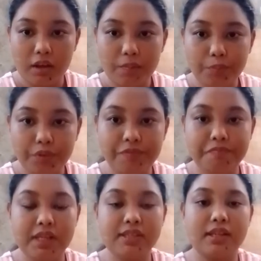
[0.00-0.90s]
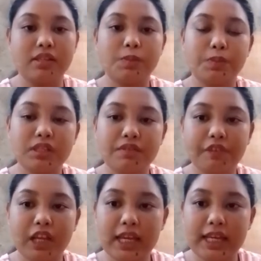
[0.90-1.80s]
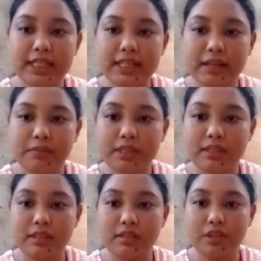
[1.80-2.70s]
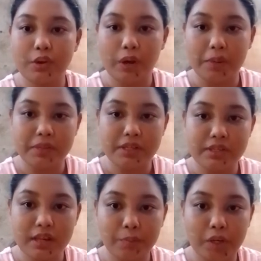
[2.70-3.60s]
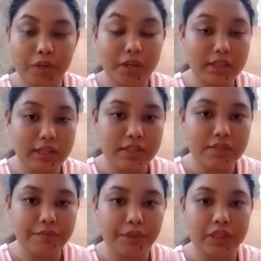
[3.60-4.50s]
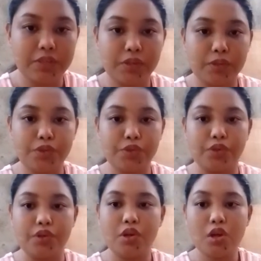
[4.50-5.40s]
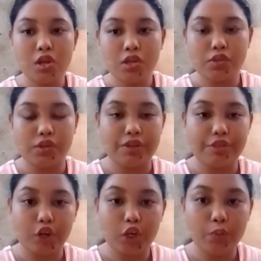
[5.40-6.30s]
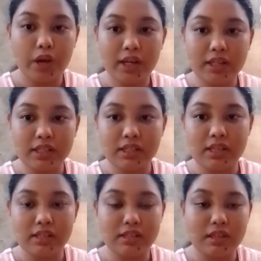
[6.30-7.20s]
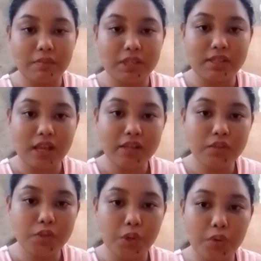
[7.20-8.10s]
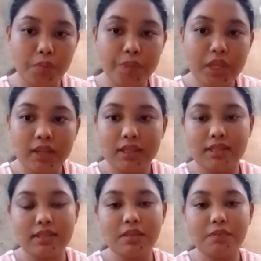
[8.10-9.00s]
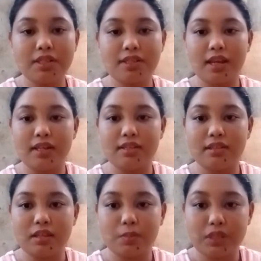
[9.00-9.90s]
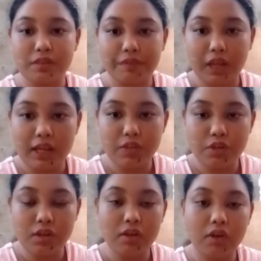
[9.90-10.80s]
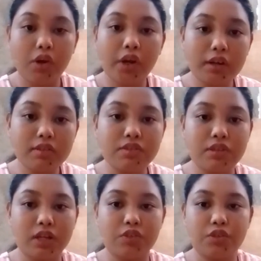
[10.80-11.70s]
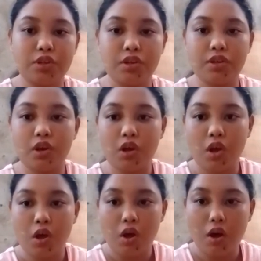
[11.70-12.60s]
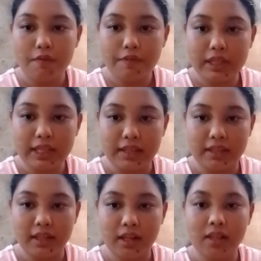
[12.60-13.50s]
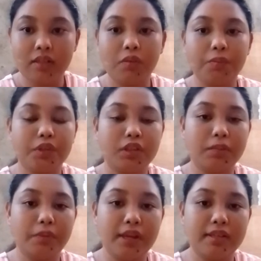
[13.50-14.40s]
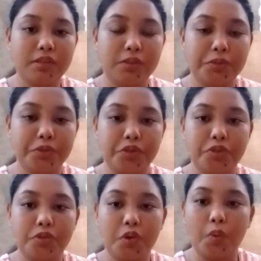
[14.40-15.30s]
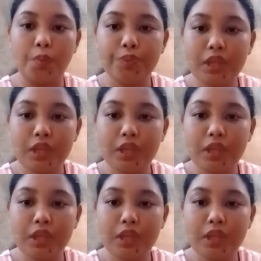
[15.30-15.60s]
improvements and specify the business requirements and priorities for the solution. So the third one is the system design. So the system design is the specification or construction of a technical computer-based solution. So